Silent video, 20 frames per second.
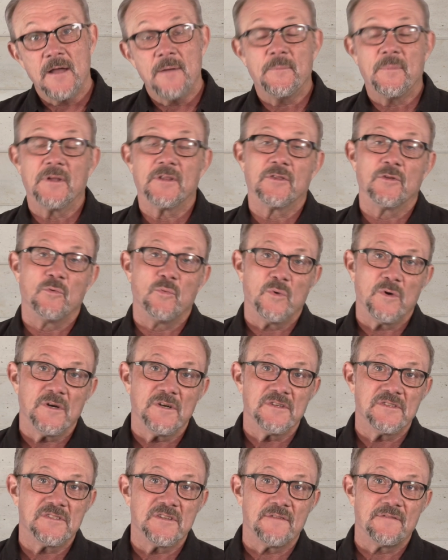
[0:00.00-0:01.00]
but the
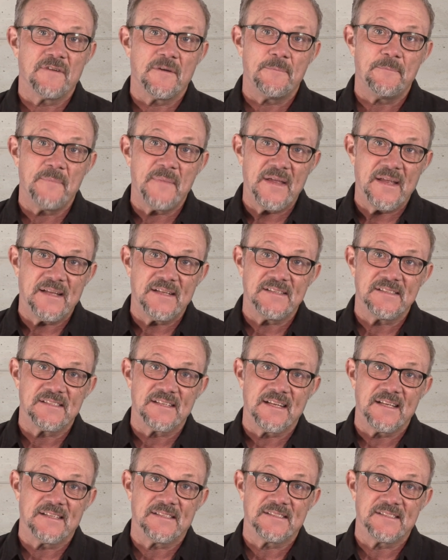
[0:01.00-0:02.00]
words of amends
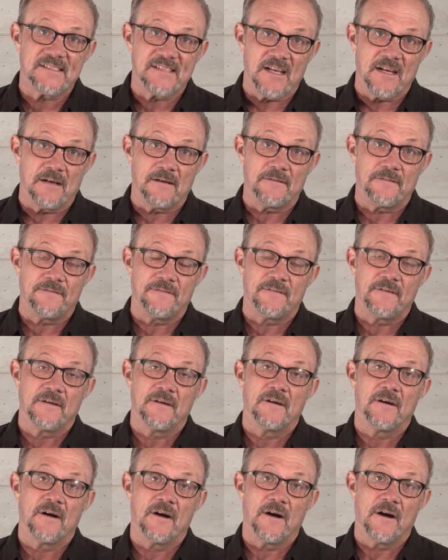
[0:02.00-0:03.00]
itself
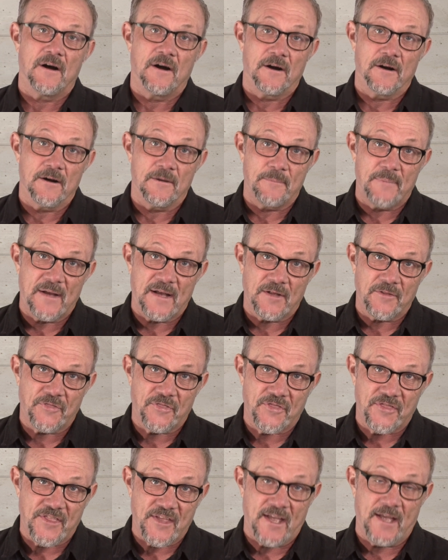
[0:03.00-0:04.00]
are about
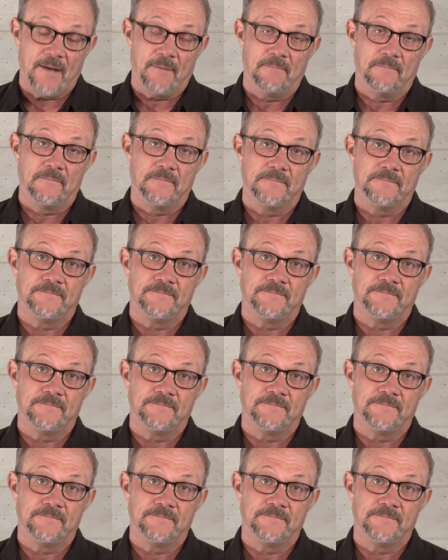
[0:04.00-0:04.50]
them.